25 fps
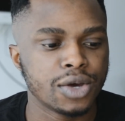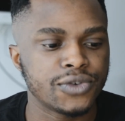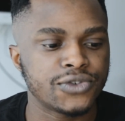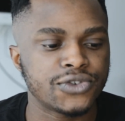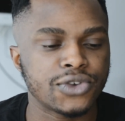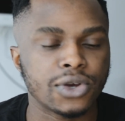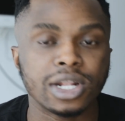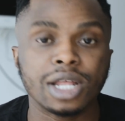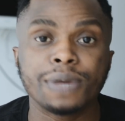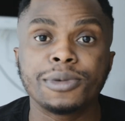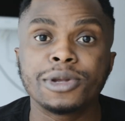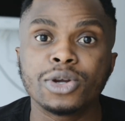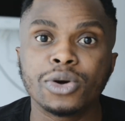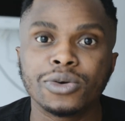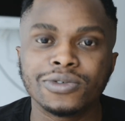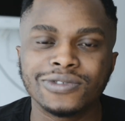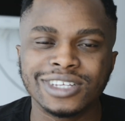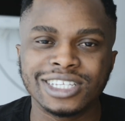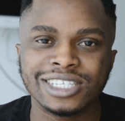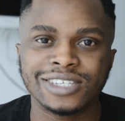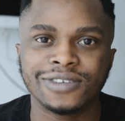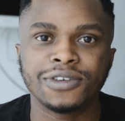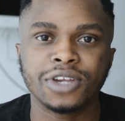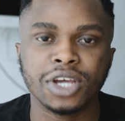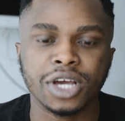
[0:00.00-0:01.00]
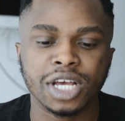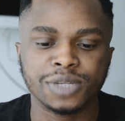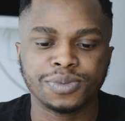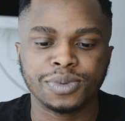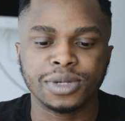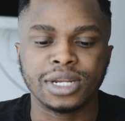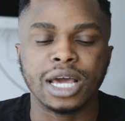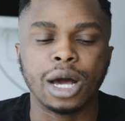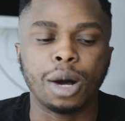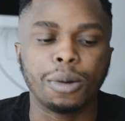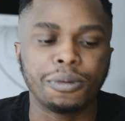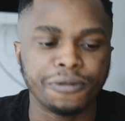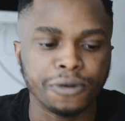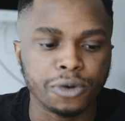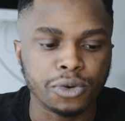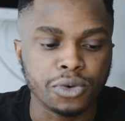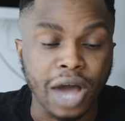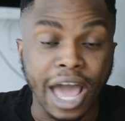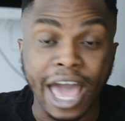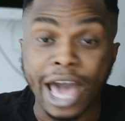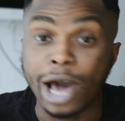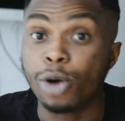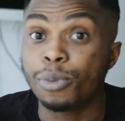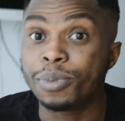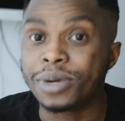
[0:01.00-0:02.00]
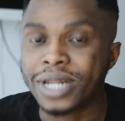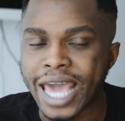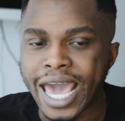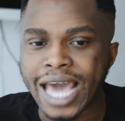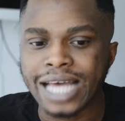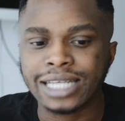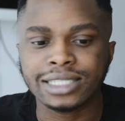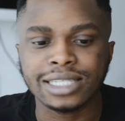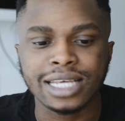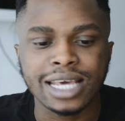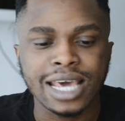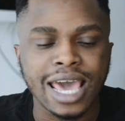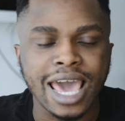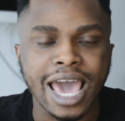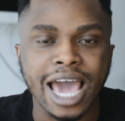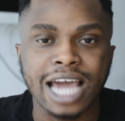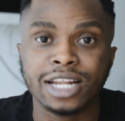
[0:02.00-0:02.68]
So let me know if this video has been helpful. I hope it has.